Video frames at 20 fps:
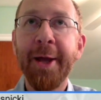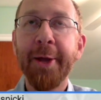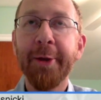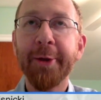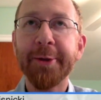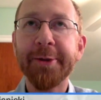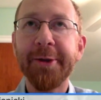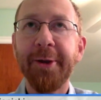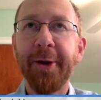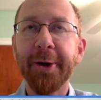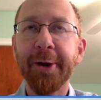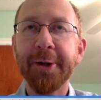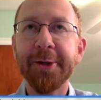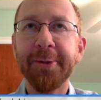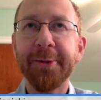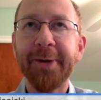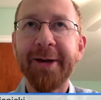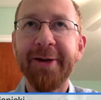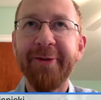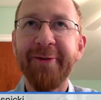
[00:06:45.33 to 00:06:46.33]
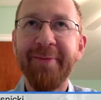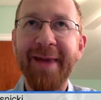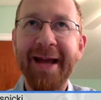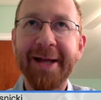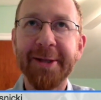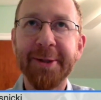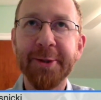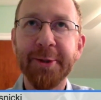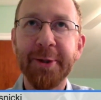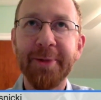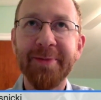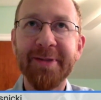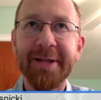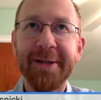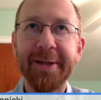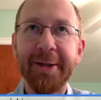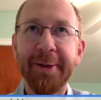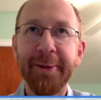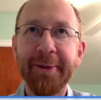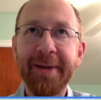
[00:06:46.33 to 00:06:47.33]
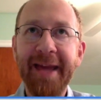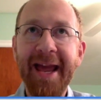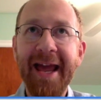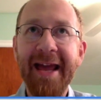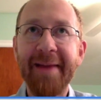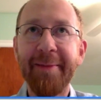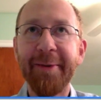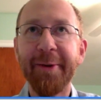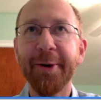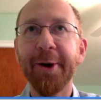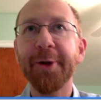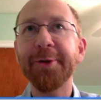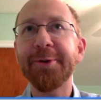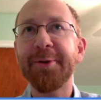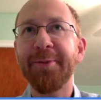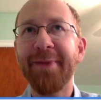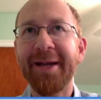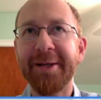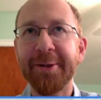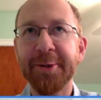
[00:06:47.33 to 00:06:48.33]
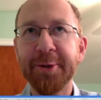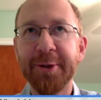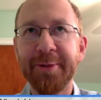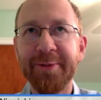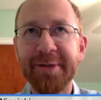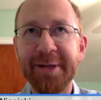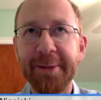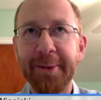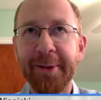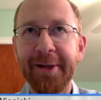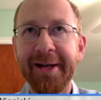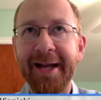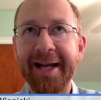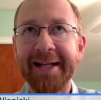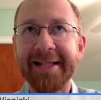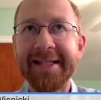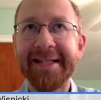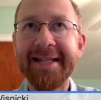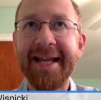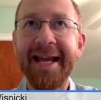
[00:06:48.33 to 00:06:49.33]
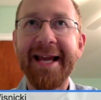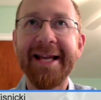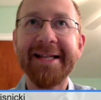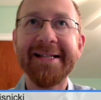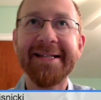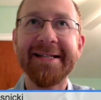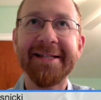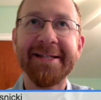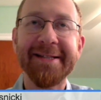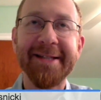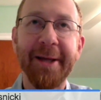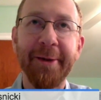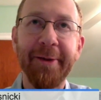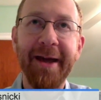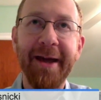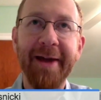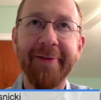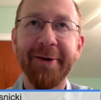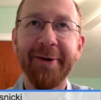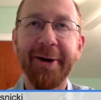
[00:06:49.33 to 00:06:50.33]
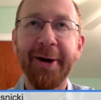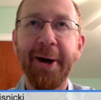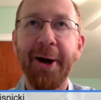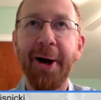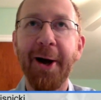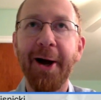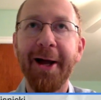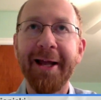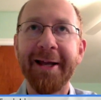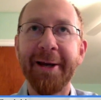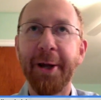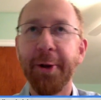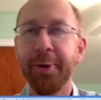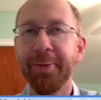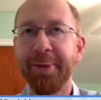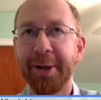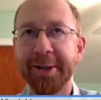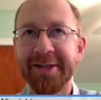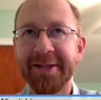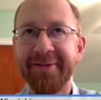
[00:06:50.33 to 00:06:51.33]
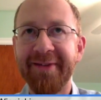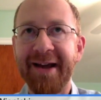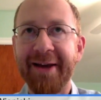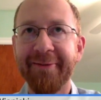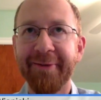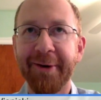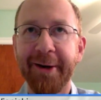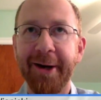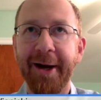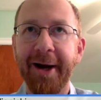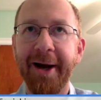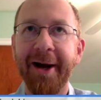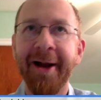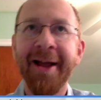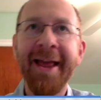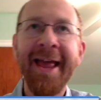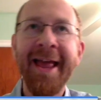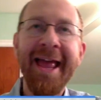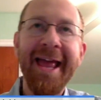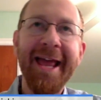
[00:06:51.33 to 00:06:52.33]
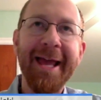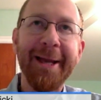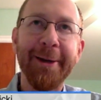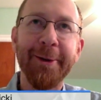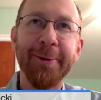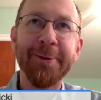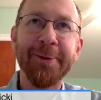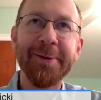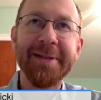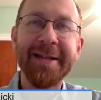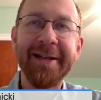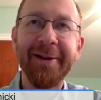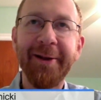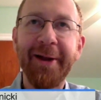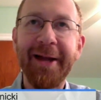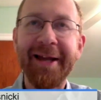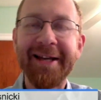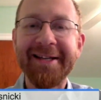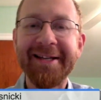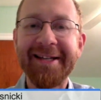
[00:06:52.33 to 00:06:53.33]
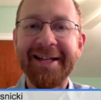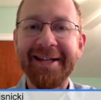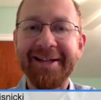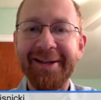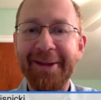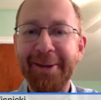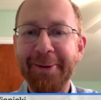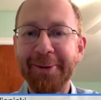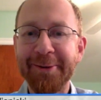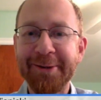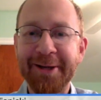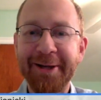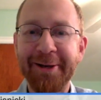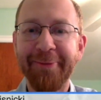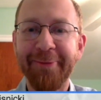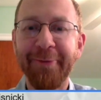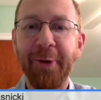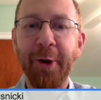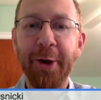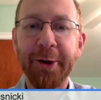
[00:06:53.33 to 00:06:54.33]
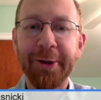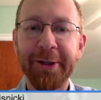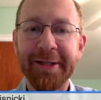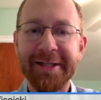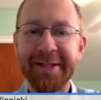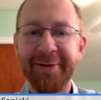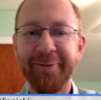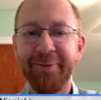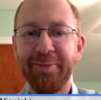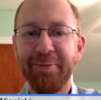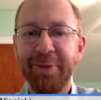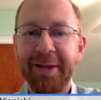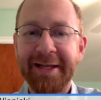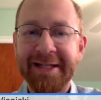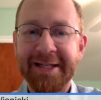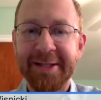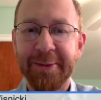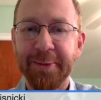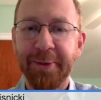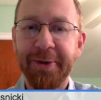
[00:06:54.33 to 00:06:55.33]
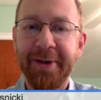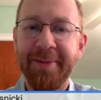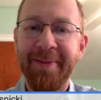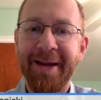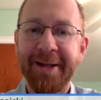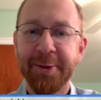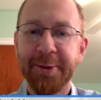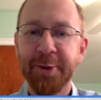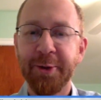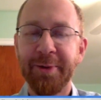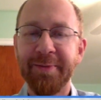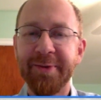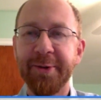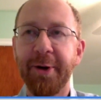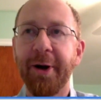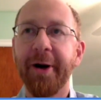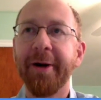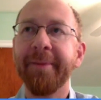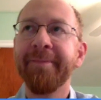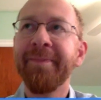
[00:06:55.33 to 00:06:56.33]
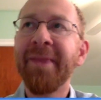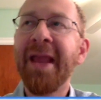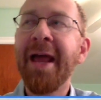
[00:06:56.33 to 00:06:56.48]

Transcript: There's a large array of manuscripts in the UK, but there are also manuscripts in the United States, in South Africa, in other parts of Africa, in New Zealand, and there's kind of a long list of places where the manuscripts are.